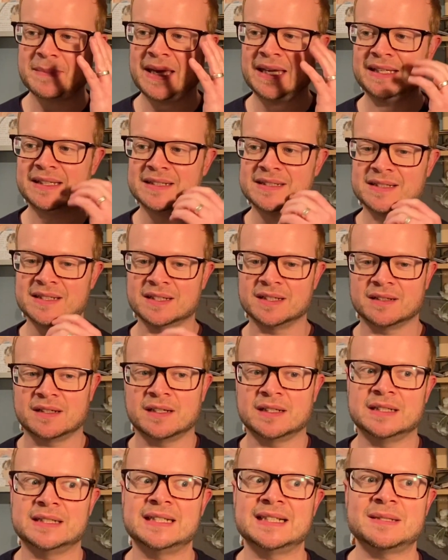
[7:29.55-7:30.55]
makers that
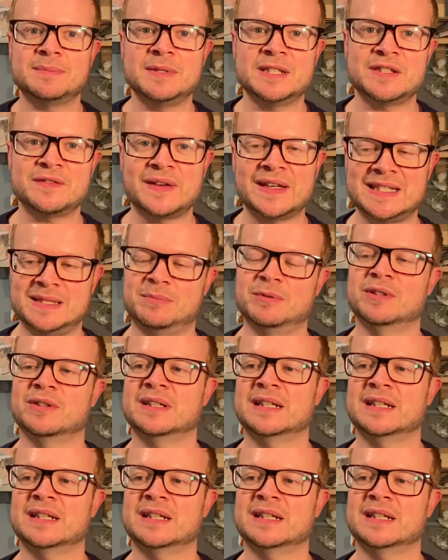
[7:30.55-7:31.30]
kind of dismiss Facebook,